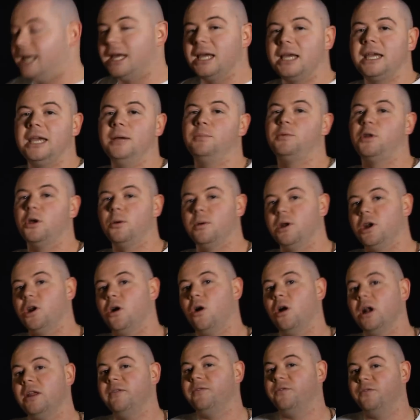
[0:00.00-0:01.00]
can keep doing it
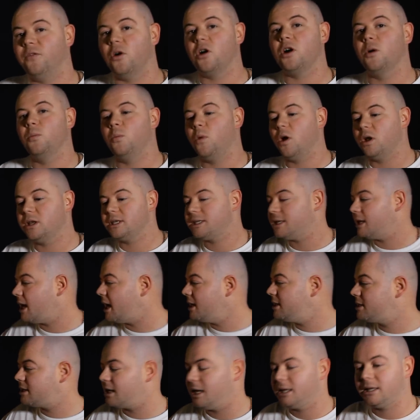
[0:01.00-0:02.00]
all he fucking wants, and
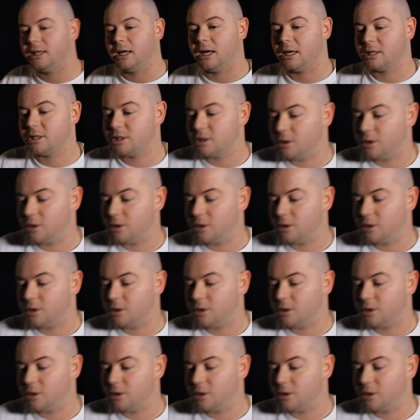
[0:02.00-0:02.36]
I said that,